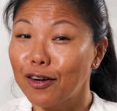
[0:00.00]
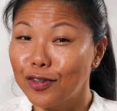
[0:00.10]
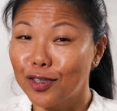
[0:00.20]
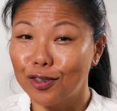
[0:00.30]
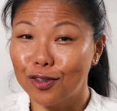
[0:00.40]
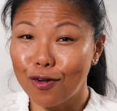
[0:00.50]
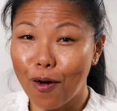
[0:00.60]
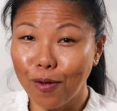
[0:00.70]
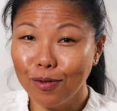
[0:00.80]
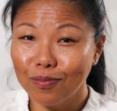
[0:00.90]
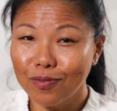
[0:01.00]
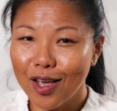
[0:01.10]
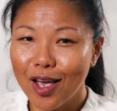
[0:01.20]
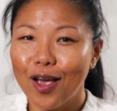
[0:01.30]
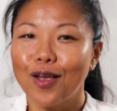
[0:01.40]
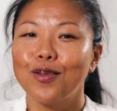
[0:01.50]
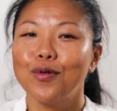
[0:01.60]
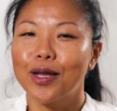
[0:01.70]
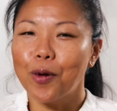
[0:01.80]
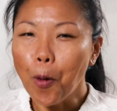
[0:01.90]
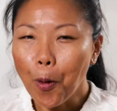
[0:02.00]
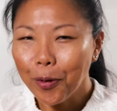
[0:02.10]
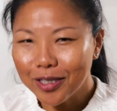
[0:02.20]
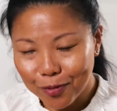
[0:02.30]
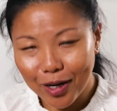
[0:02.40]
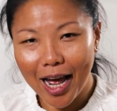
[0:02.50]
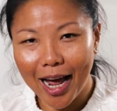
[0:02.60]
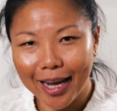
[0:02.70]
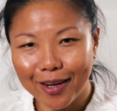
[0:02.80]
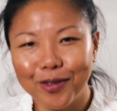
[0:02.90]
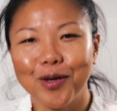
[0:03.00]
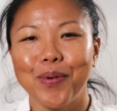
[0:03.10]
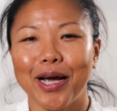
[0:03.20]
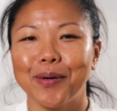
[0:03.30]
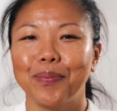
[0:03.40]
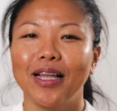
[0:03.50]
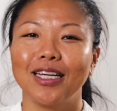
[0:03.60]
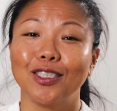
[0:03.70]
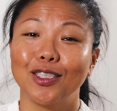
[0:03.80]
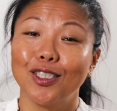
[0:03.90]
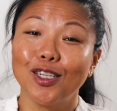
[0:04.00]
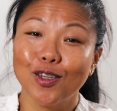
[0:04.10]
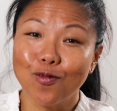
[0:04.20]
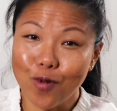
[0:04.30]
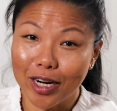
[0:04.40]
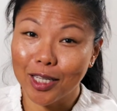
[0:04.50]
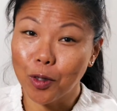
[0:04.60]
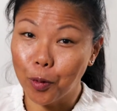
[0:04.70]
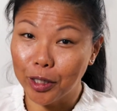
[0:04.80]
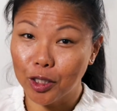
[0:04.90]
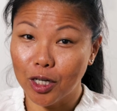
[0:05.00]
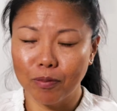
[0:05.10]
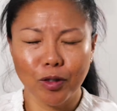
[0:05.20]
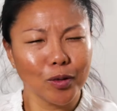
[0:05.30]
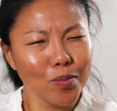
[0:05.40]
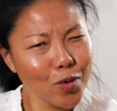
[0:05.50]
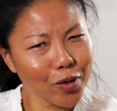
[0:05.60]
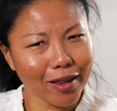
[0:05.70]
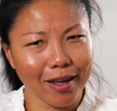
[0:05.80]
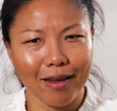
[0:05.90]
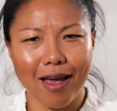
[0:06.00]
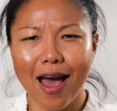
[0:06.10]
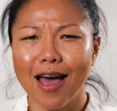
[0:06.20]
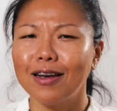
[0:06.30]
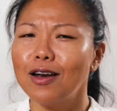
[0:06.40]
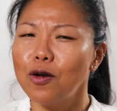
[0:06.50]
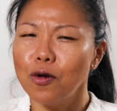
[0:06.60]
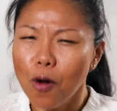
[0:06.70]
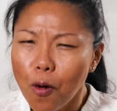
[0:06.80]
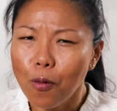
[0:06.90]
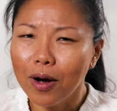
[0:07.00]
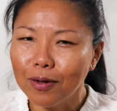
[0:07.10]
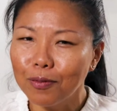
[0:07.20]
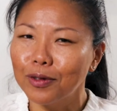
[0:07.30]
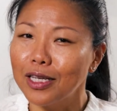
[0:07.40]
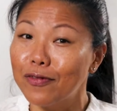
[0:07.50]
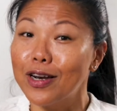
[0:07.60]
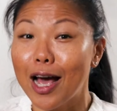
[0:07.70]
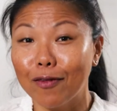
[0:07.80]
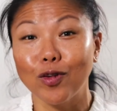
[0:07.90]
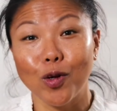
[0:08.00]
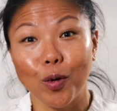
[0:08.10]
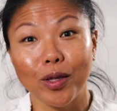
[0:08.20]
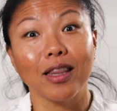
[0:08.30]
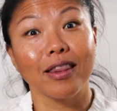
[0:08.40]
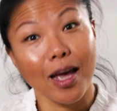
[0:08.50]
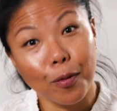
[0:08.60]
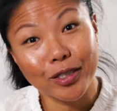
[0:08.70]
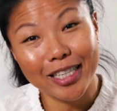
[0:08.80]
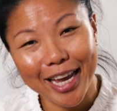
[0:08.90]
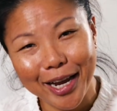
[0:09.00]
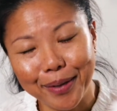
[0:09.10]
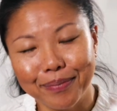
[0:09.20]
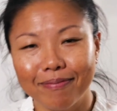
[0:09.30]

of your control, you can always rely on your backup plan to continue running the workshop smoothly, and no one will even have to know that there was a hiccup.